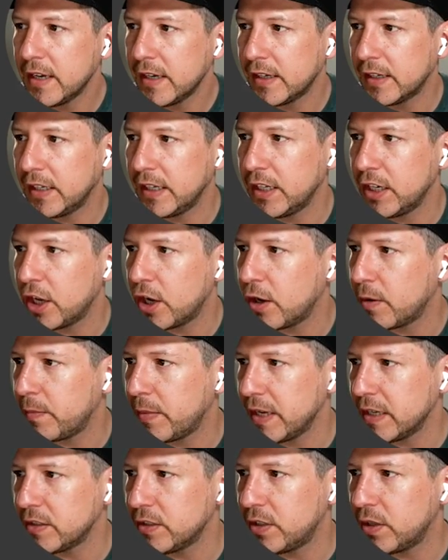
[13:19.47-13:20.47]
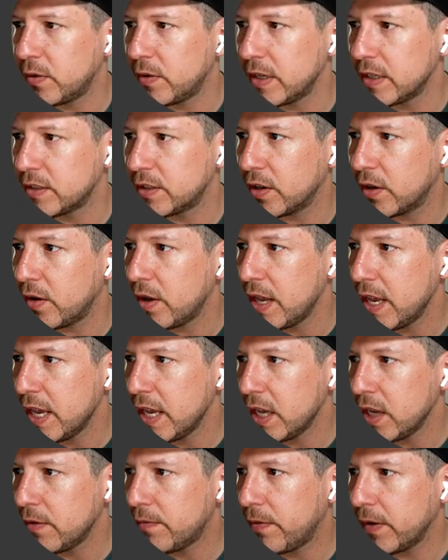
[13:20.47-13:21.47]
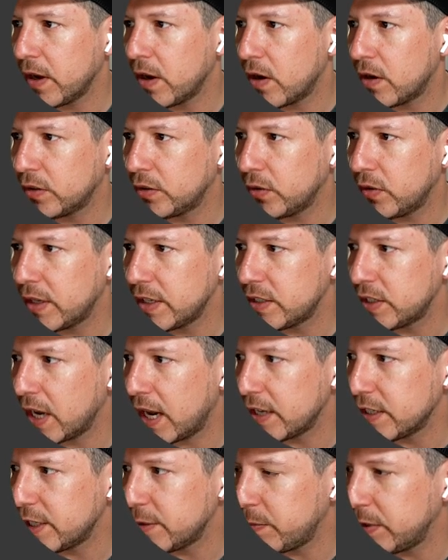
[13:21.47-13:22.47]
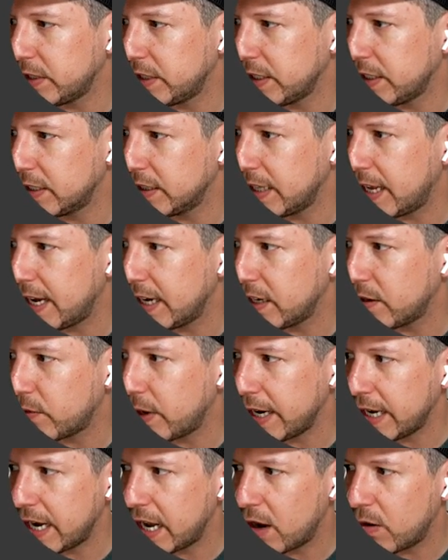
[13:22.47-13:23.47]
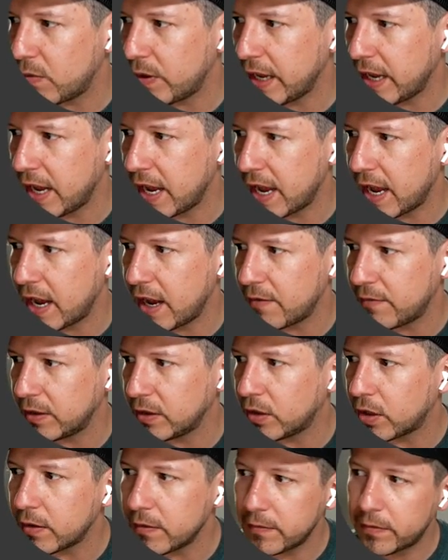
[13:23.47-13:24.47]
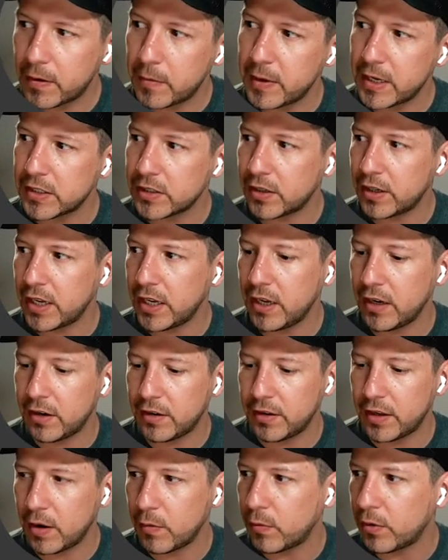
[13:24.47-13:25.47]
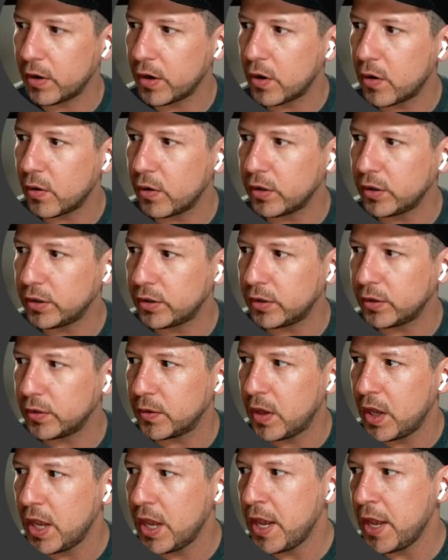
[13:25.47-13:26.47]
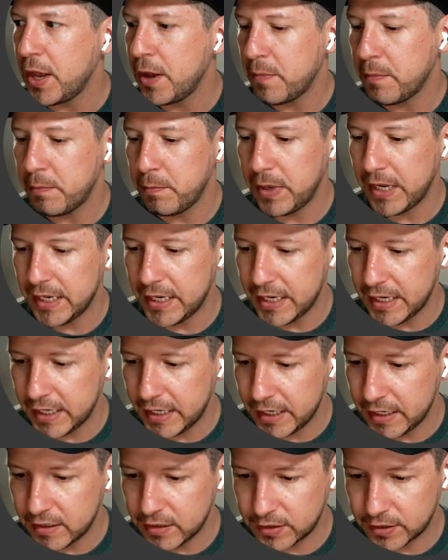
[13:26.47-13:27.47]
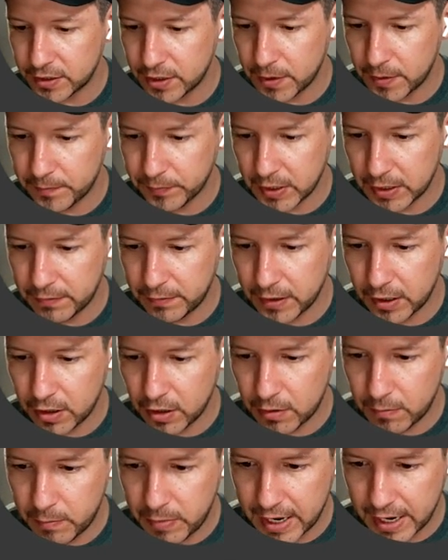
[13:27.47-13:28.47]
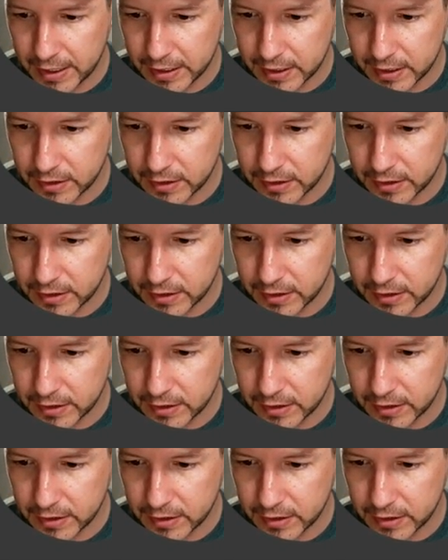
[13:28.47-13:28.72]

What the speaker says: cleanup is doing. So if we go to the ChatGPT client, right now we have a lot of information here that we're going to be needing. So if we go back